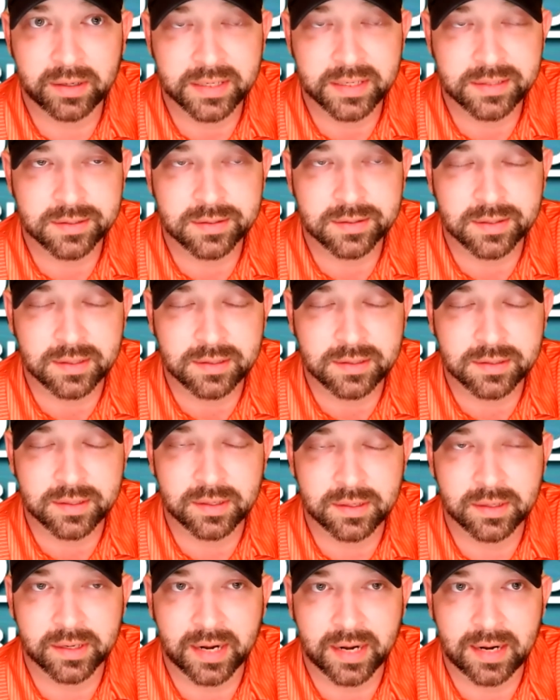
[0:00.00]
He's
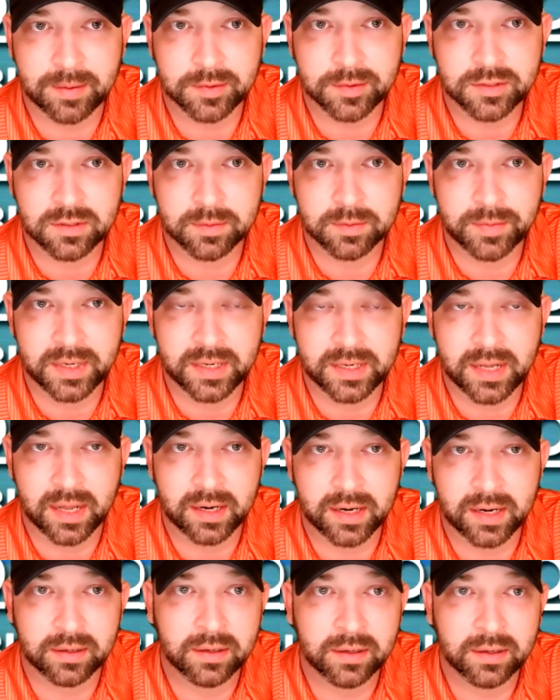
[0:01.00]
still an amateur, but he
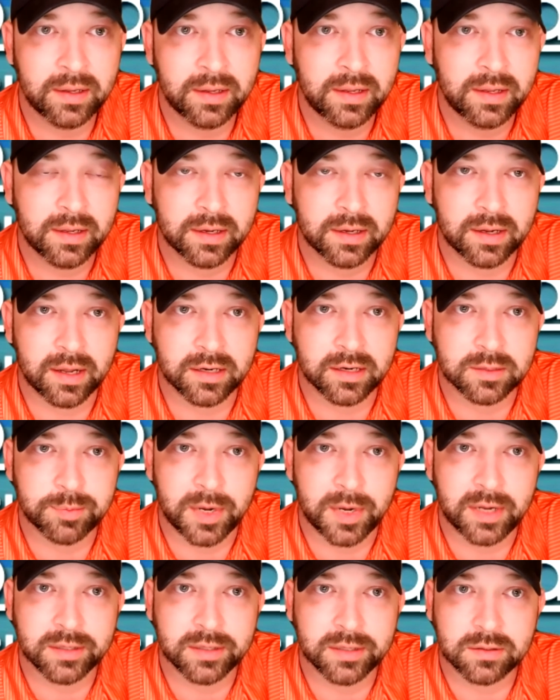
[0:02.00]
got a
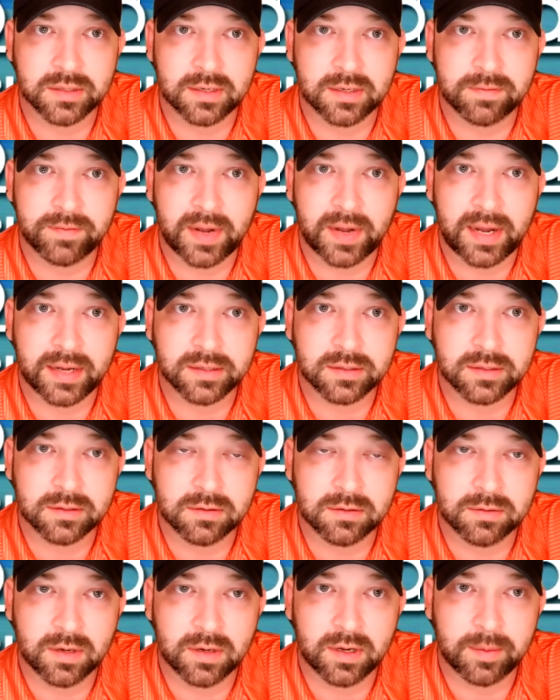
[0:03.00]
sponsor's invite
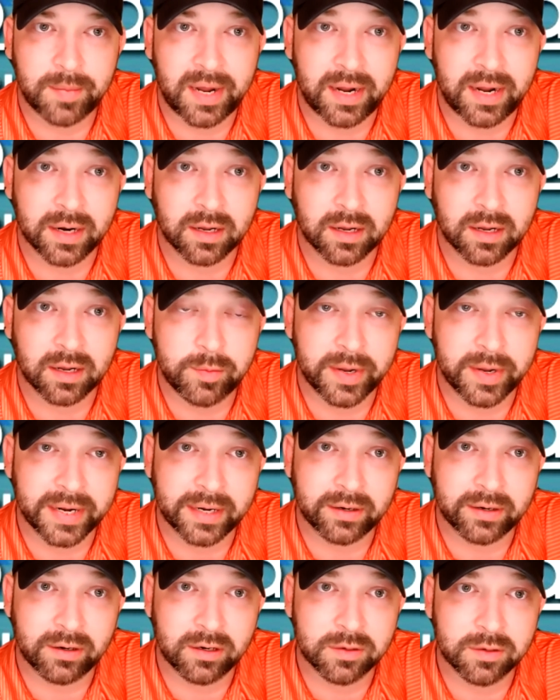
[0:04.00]
to Mayakoba,
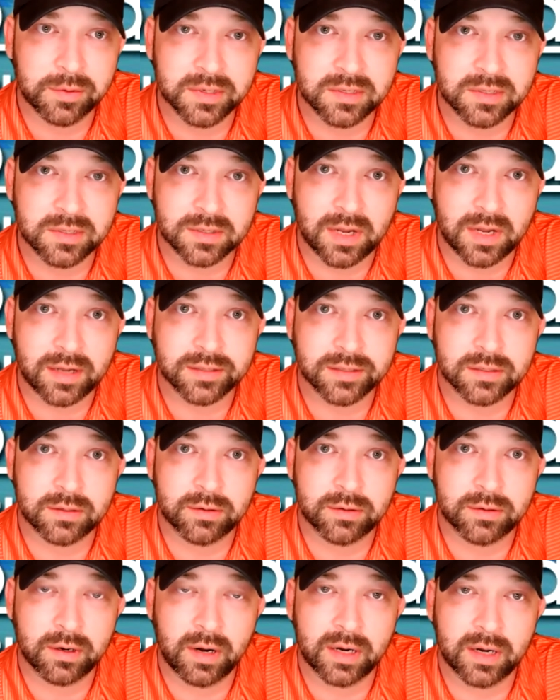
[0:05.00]
Andrew, which is also
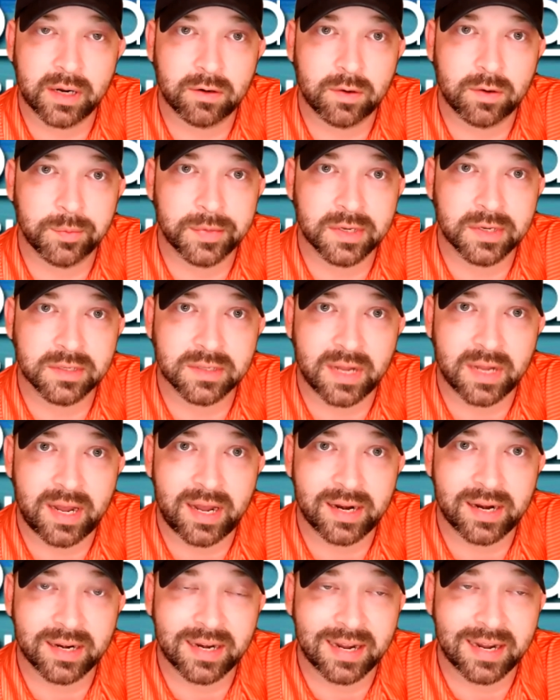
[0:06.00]
a Greg Norman
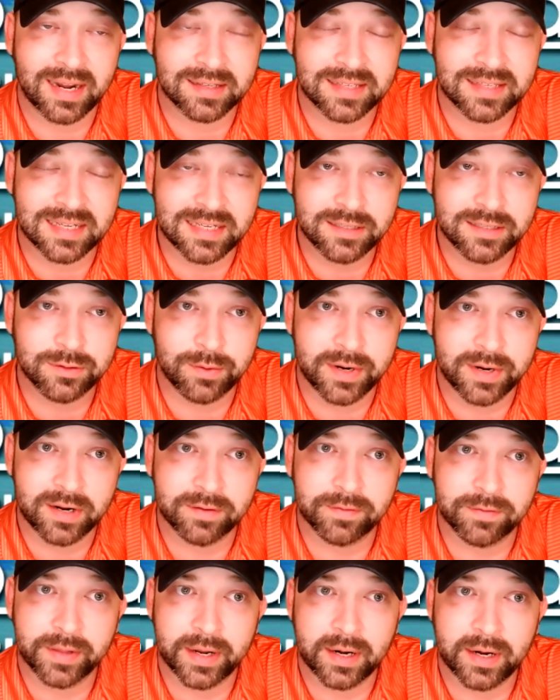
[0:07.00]
design, and had a
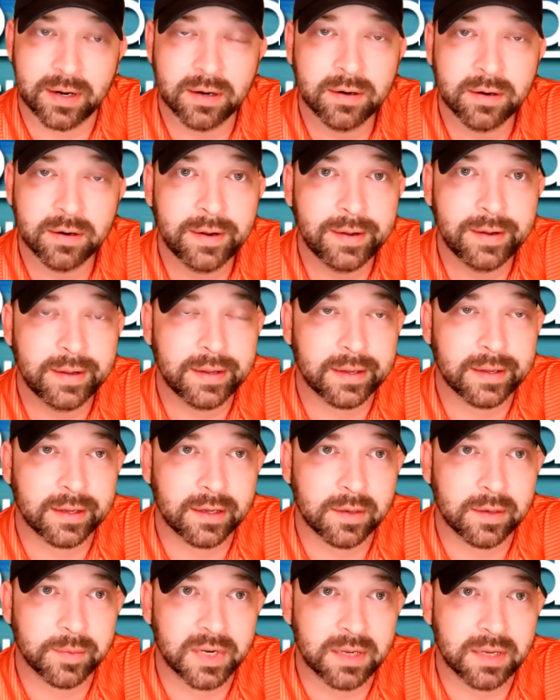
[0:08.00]
T12 there.
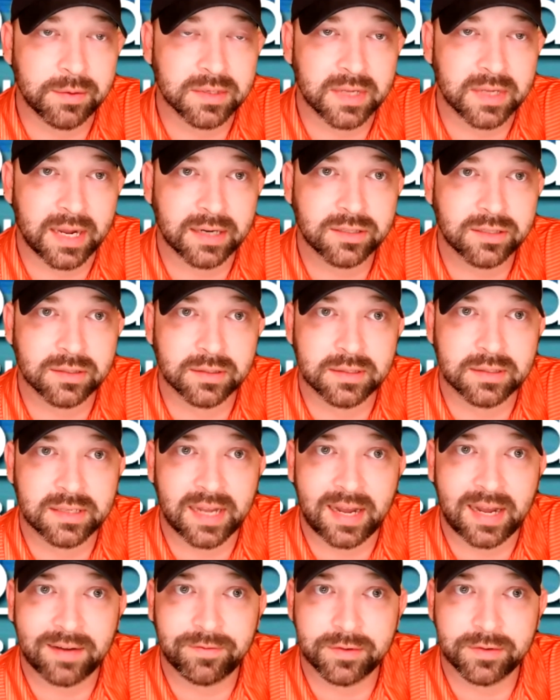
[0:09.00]
And he was actually
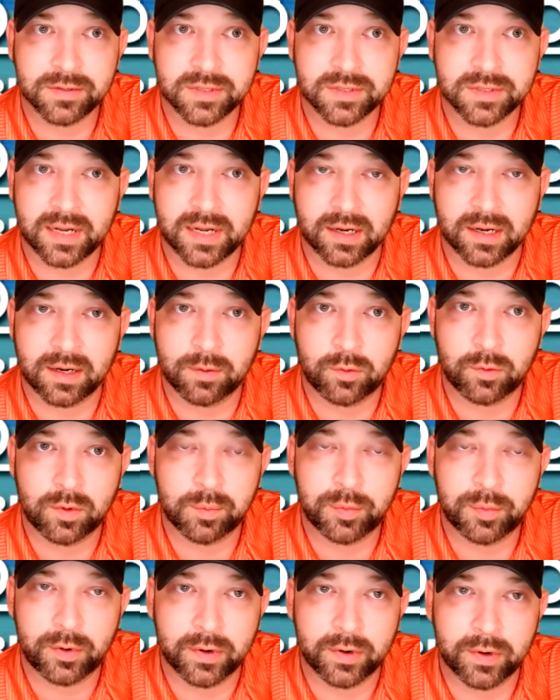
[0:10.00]
tied for second at
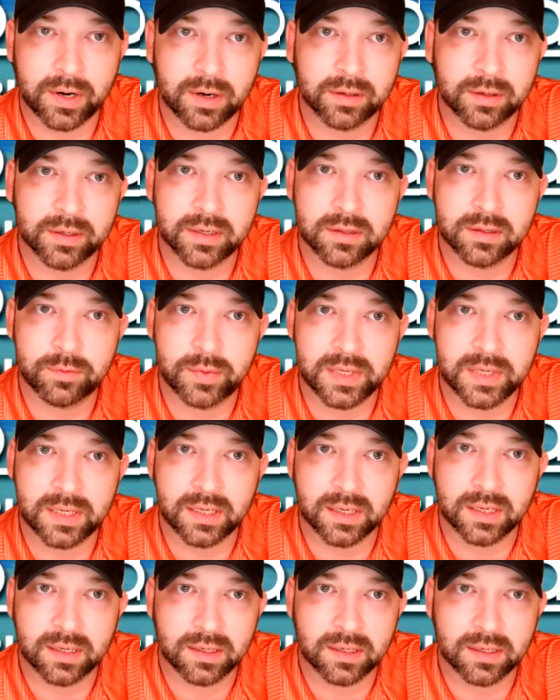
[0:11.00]
one point early in the
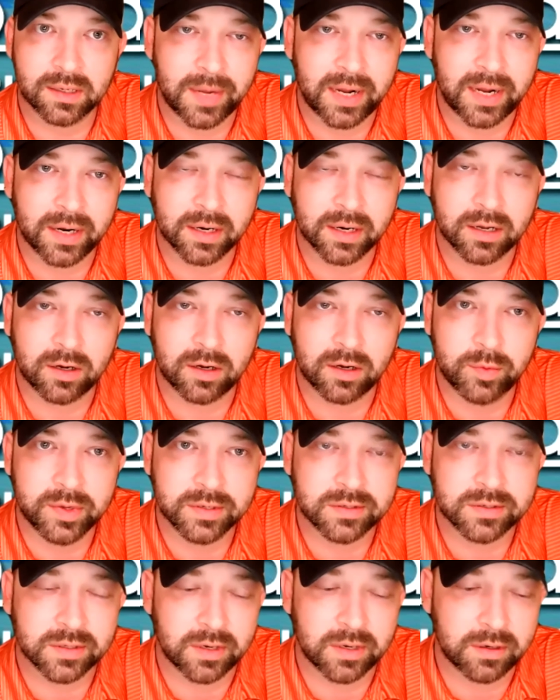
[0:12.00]
weekend in Mayakoba.
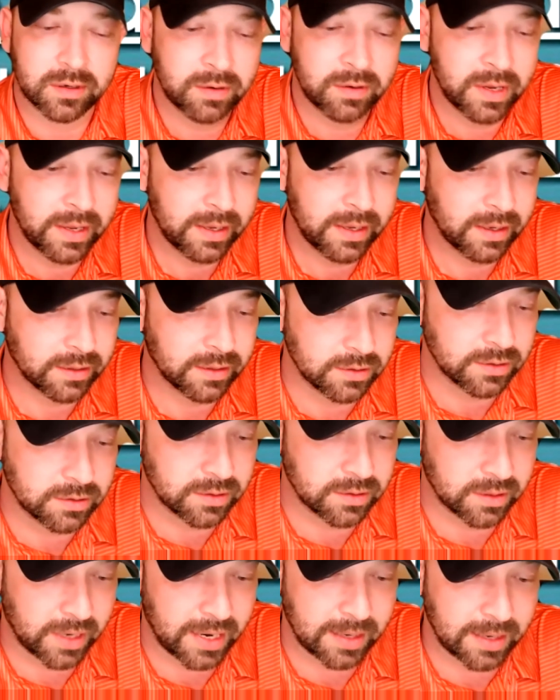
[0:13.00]
So just
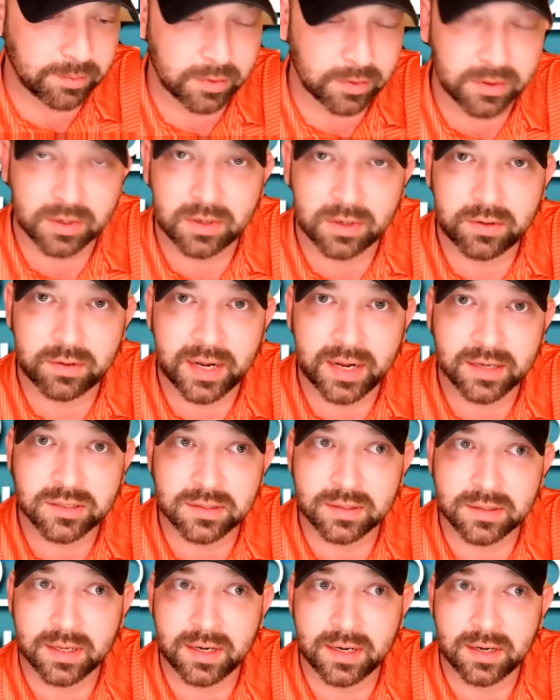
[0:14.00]
a name to throw out
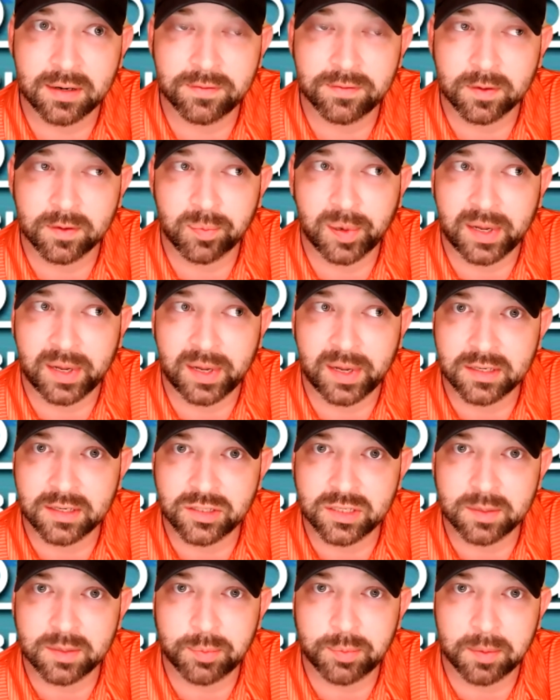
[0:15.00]
you there if you're punting in
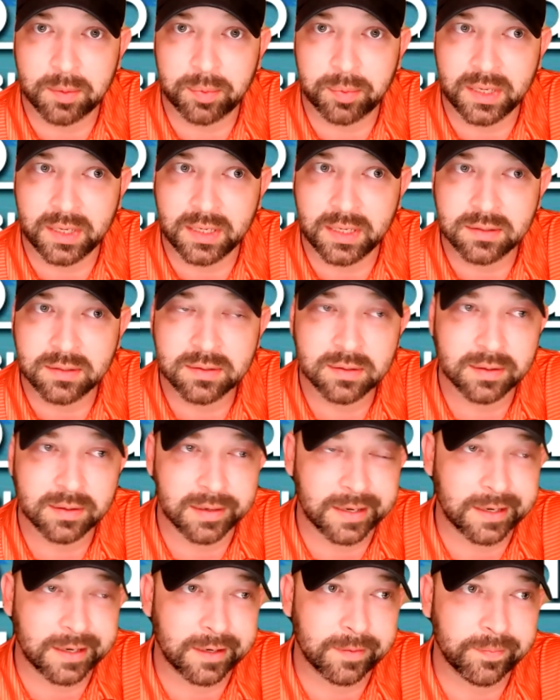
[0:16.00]
GPPs.
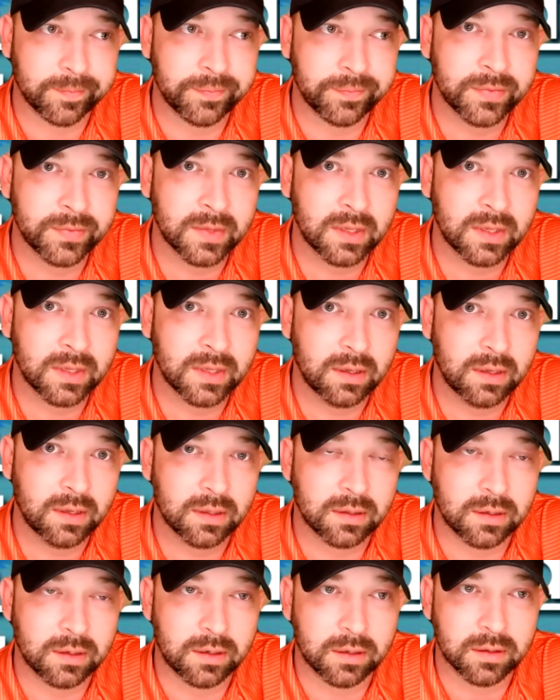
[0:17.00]

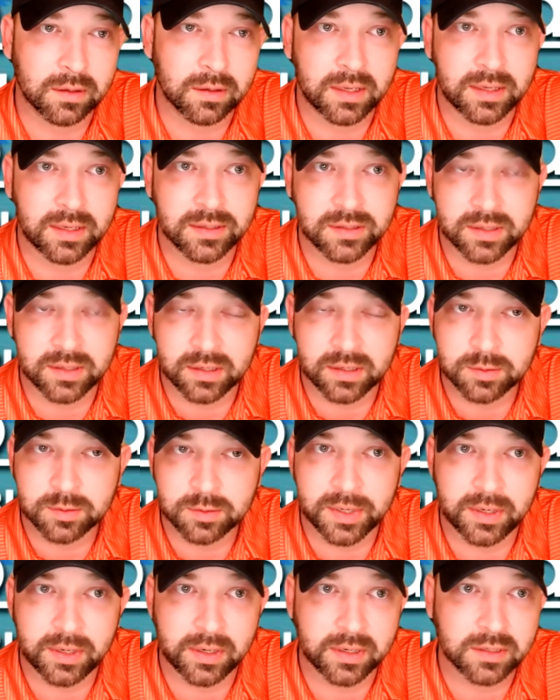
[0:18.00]
The kid's
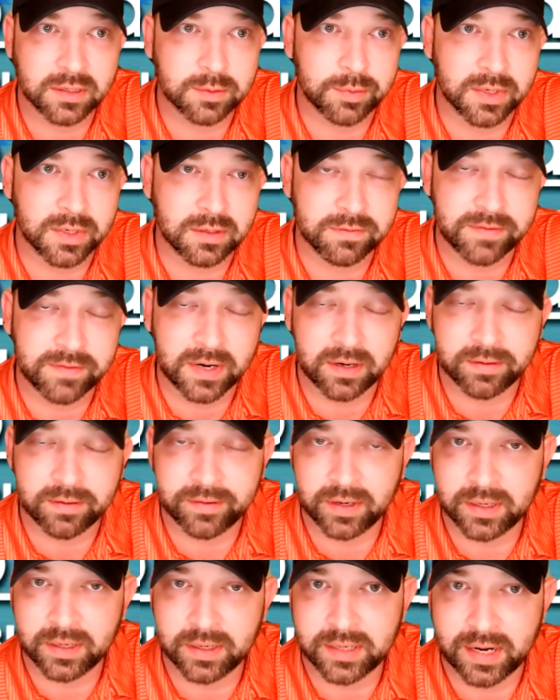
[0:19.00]
inexperienced, but he's very,
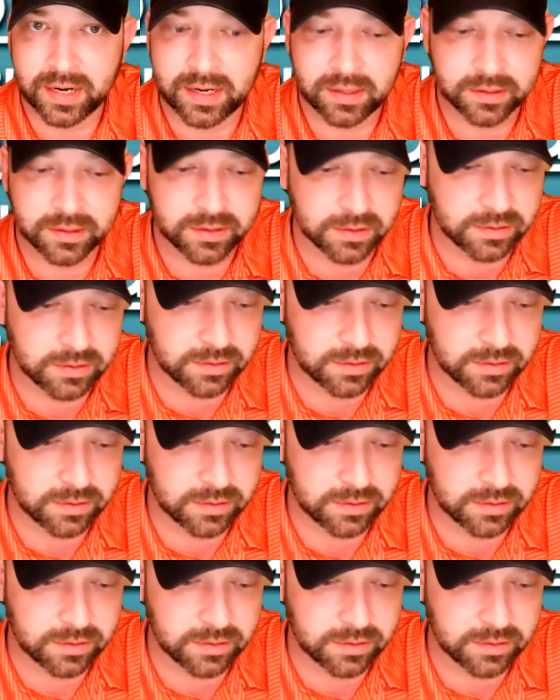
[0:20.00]
very talented.